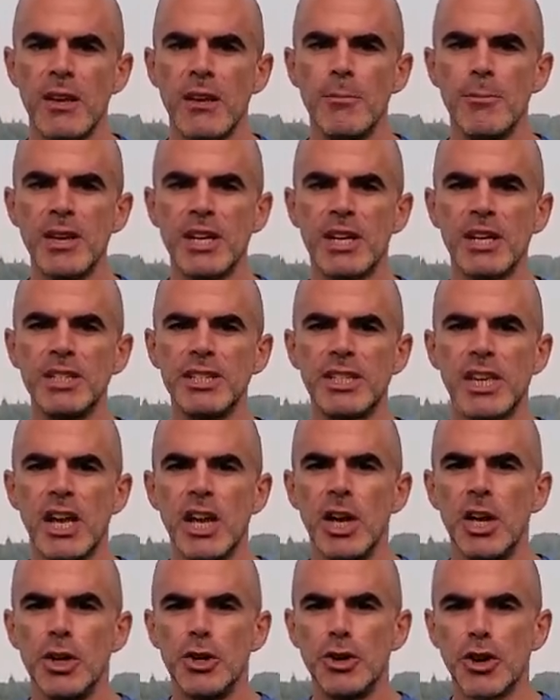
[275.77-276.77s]
because
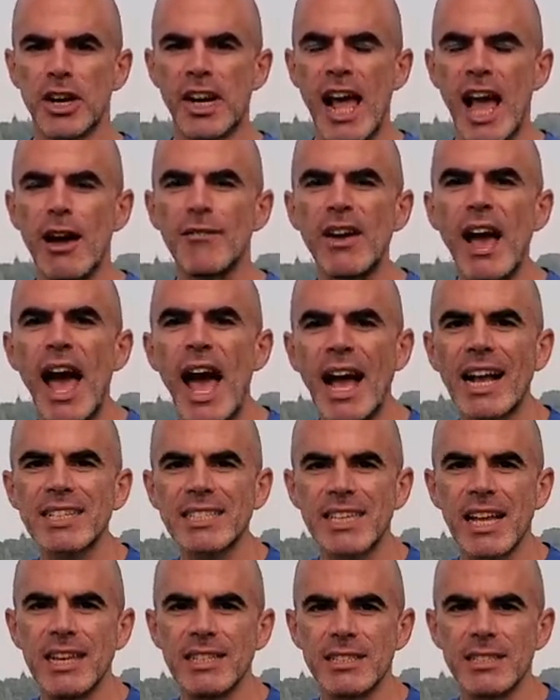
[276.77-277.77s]
you're going to have
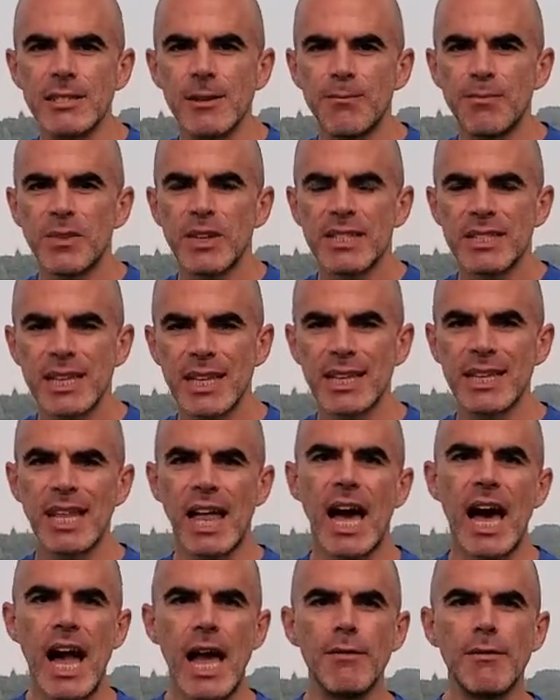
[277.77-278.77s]
access to
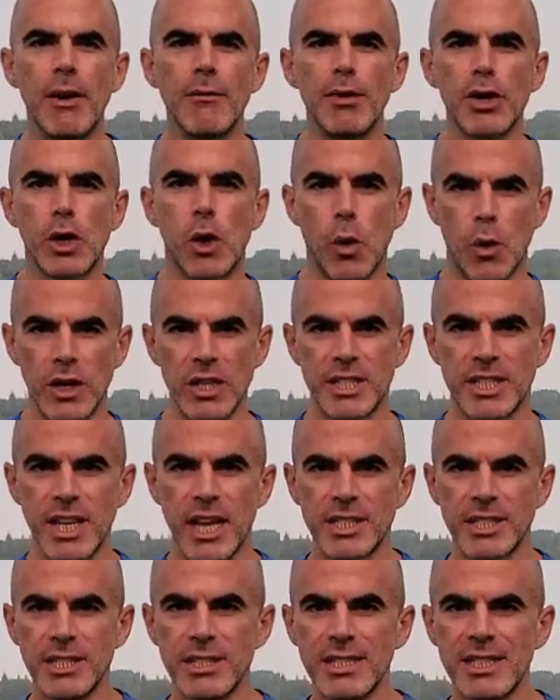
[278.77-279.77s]
live and recorded
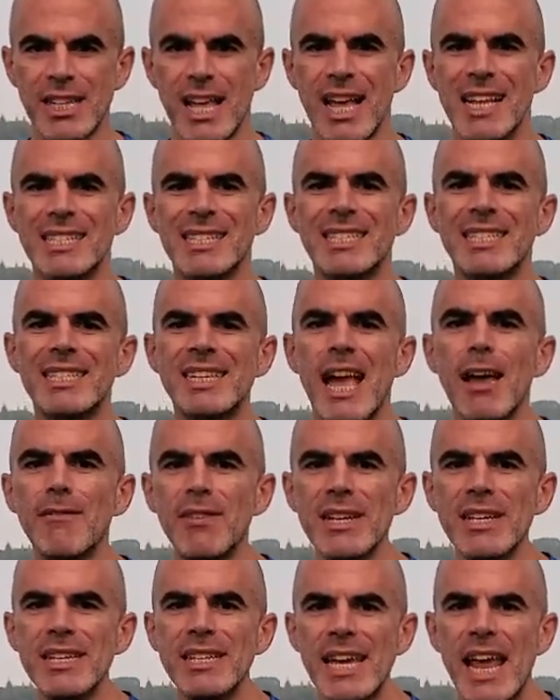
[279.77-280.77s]
sessions
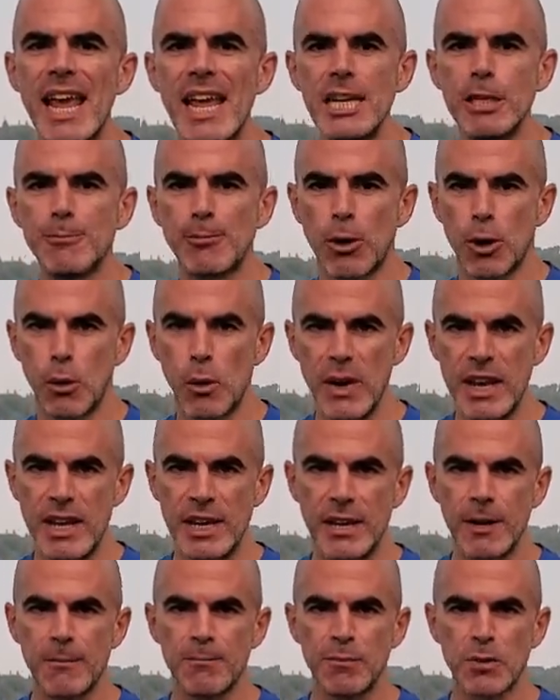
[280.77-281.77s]
7 days per week
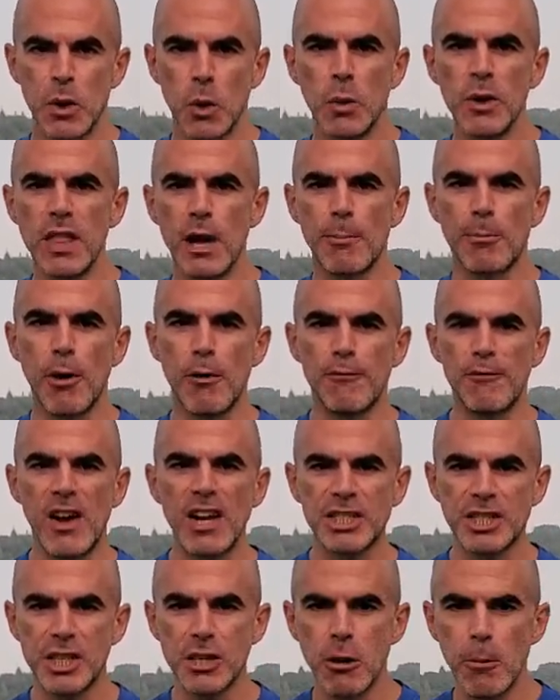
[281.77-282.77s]
with a
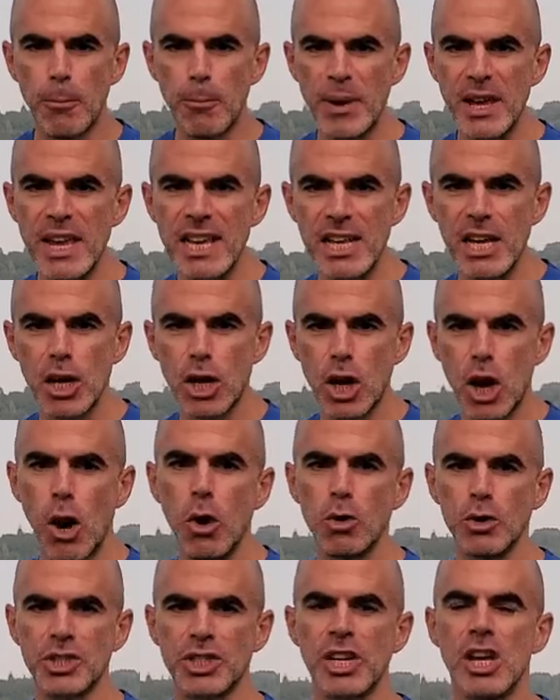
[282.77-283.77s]
professional peak
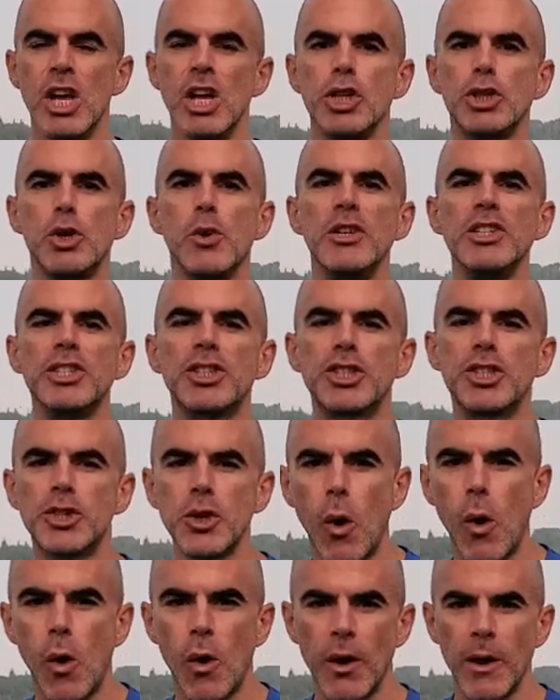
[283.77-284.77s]
coach to
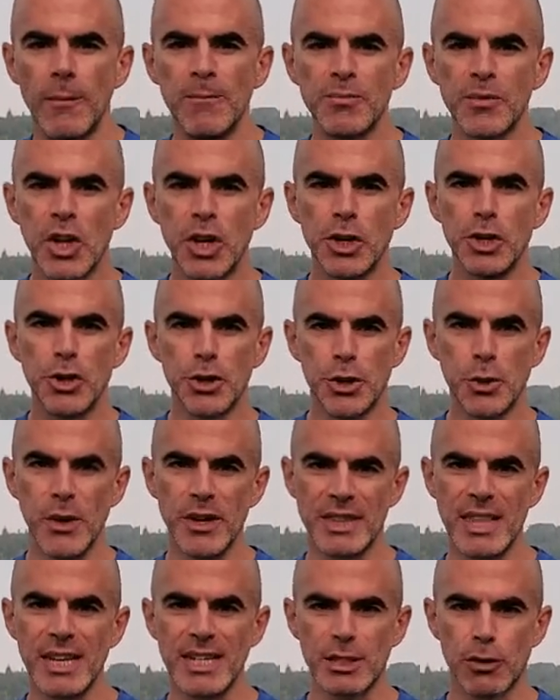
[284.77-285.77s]
ensure you're
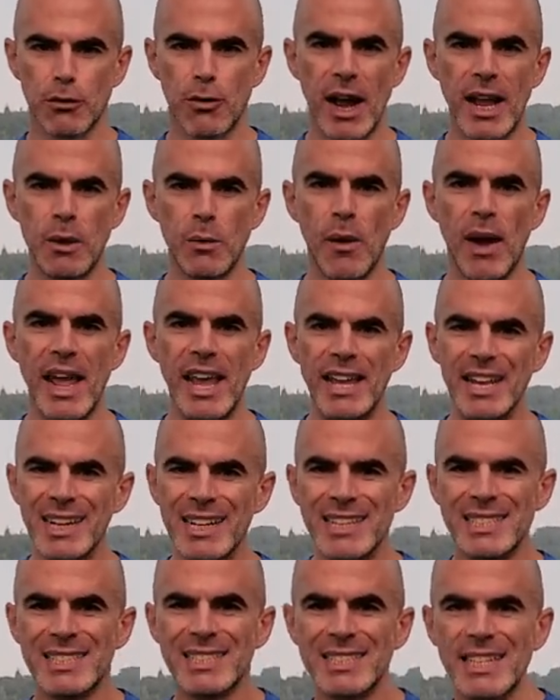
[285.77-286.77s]
doing things the right way,
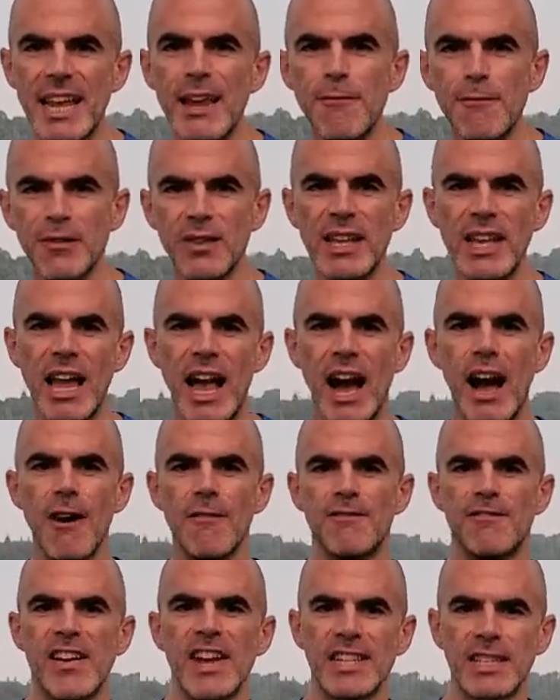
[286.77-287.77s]
safely,
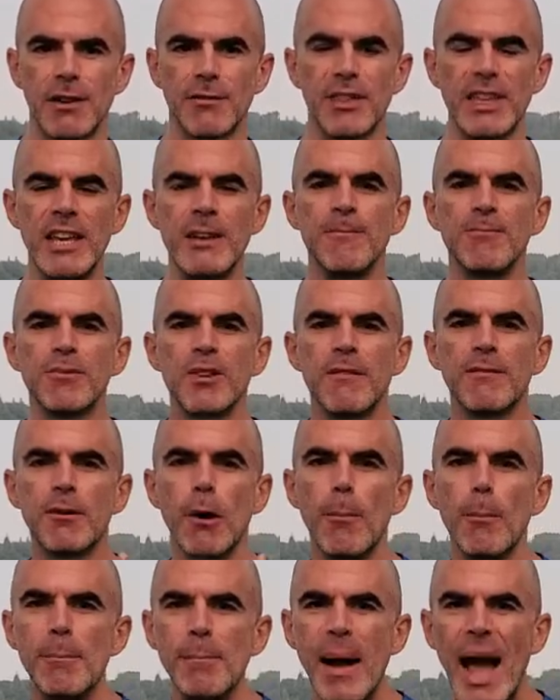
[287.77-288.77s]
effectively, for
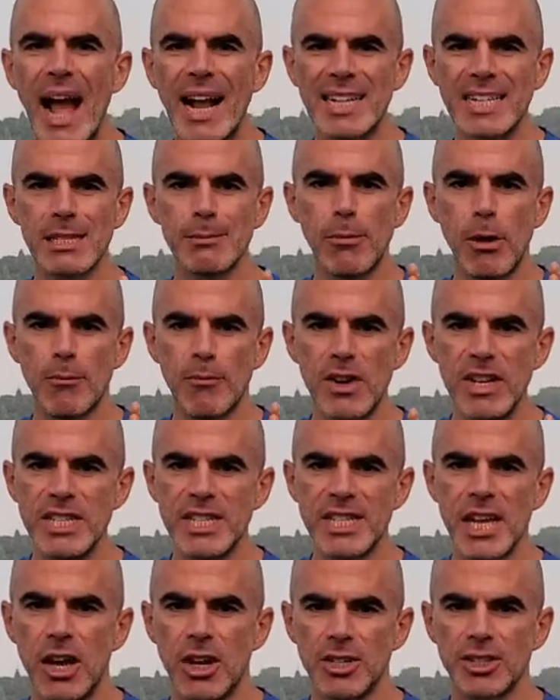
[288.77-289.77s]
maximum
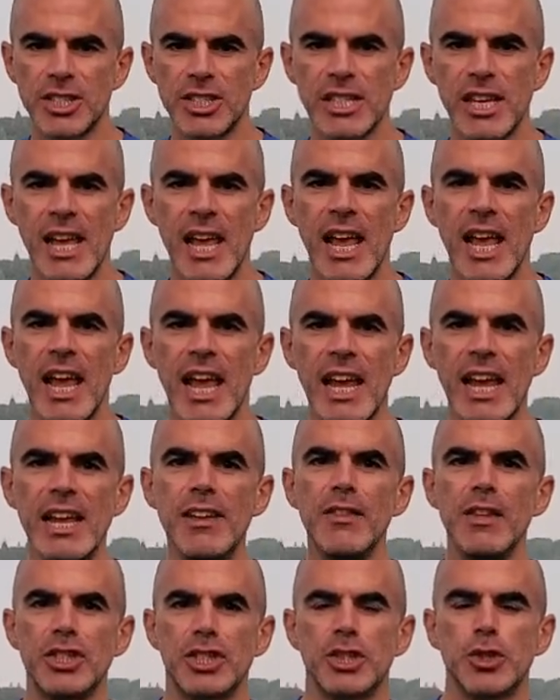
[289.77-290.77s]
results
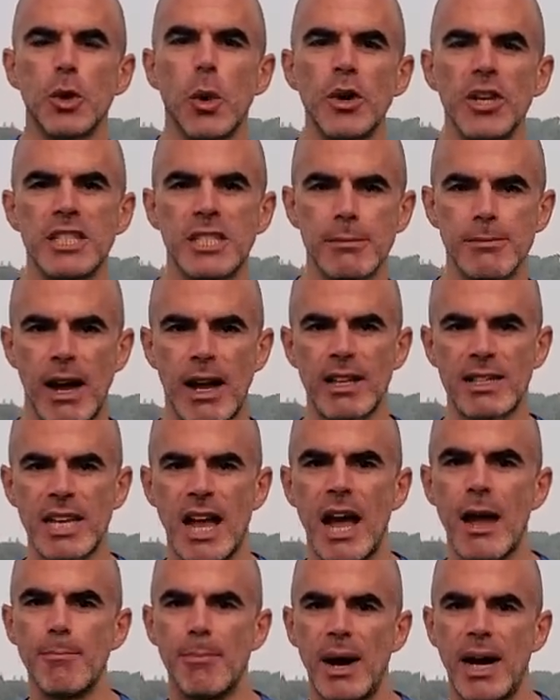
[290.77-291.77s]
in the shortest amount of
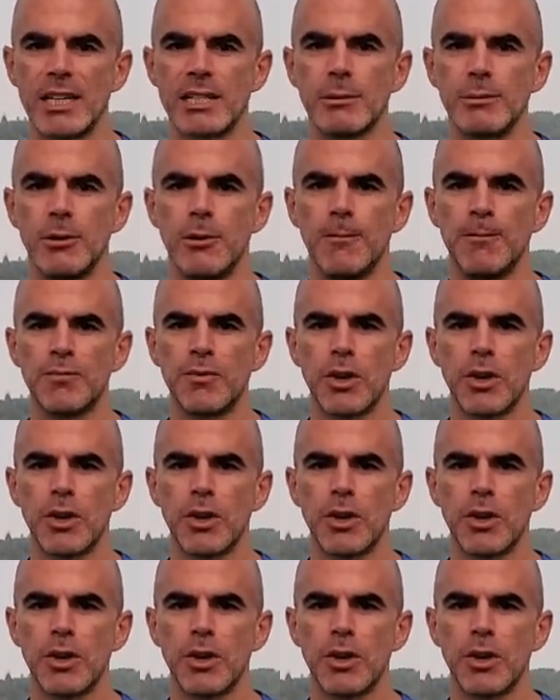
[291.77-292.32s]
time possible.